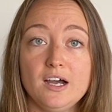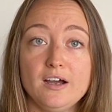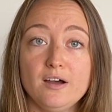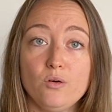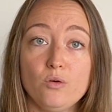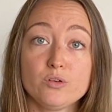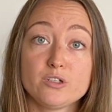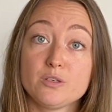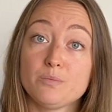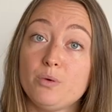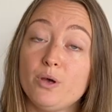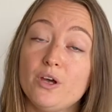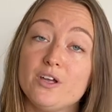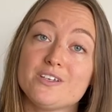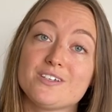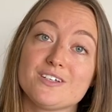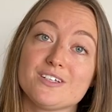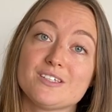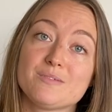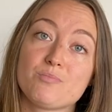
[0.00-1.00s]
or to
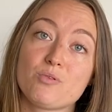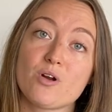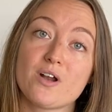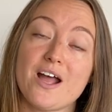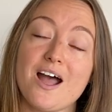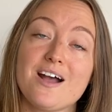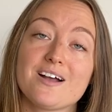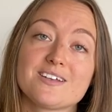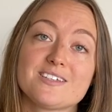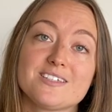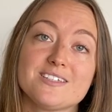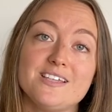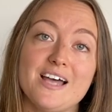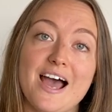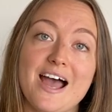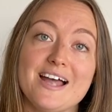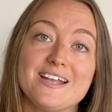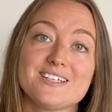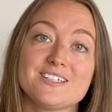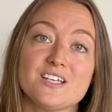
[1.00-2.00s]
purchase products
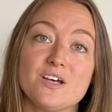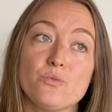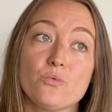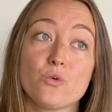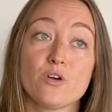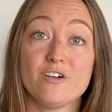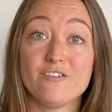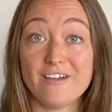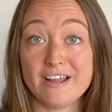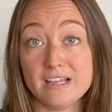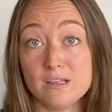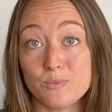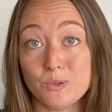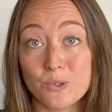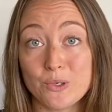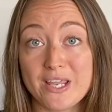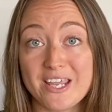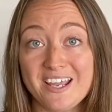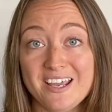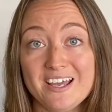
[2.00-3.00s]
that were available
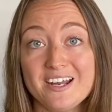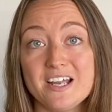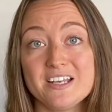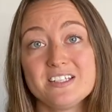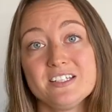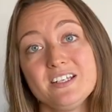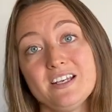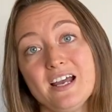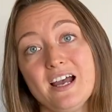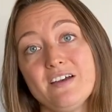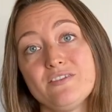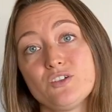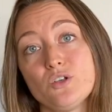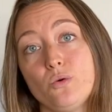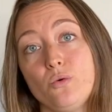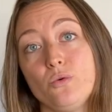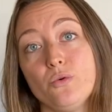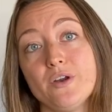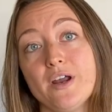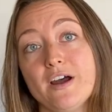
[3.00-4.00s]
here, and I didn't have to
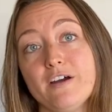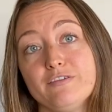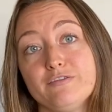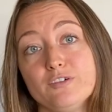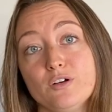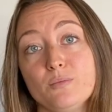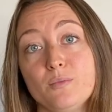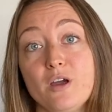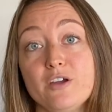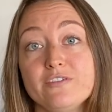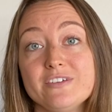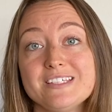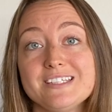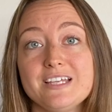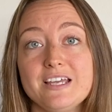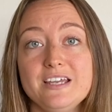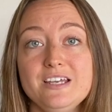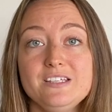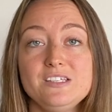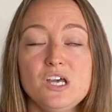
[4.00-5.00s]
order from
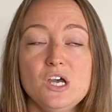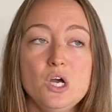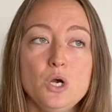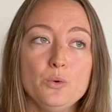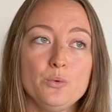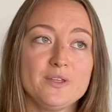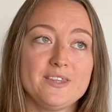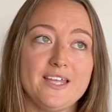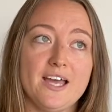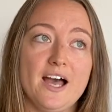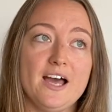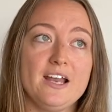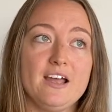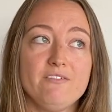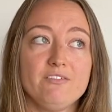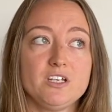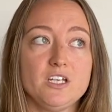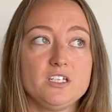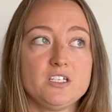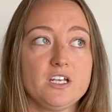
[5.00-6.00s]
overseas without
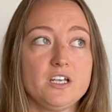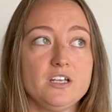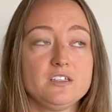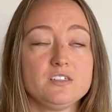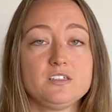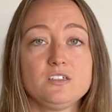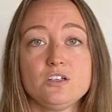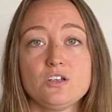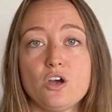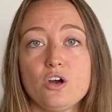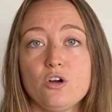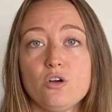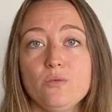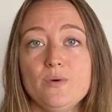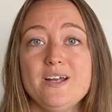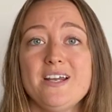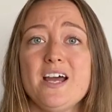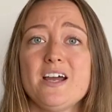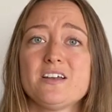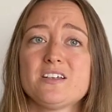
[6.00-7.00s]
having a chance to go
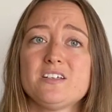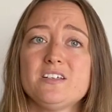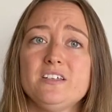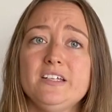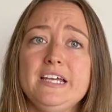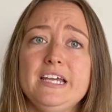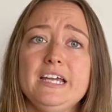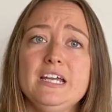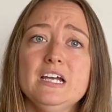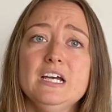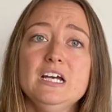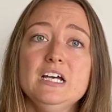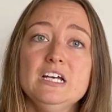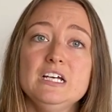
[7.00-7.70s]
and actually